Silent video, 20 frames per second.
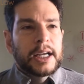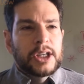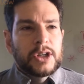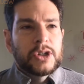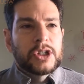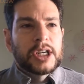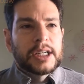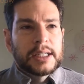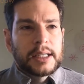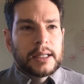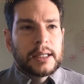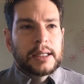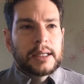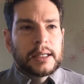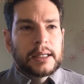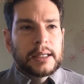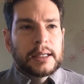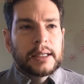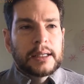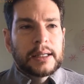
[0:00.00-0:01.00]
you should,
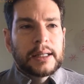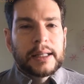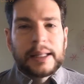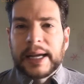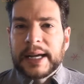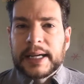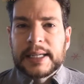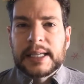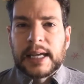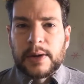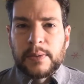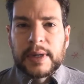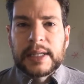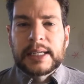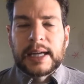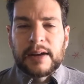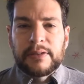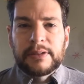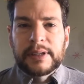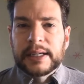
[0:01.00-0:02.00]
like I say, we
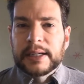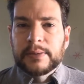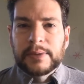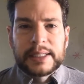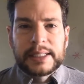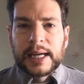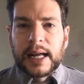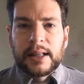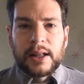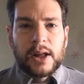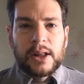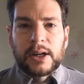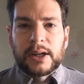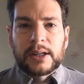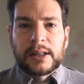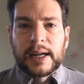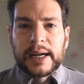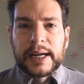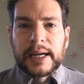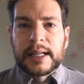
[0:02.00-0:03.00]
tell all
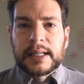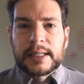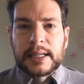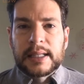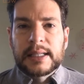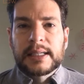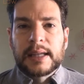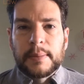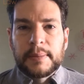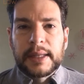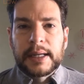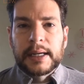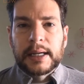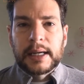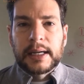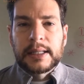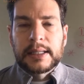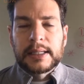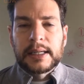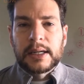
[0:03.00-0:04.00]
our clients it's something to
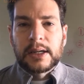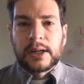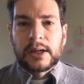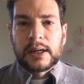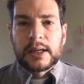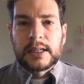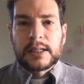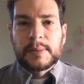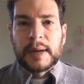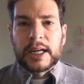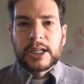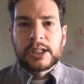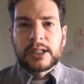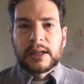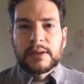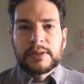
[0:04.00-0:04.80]
consider, especially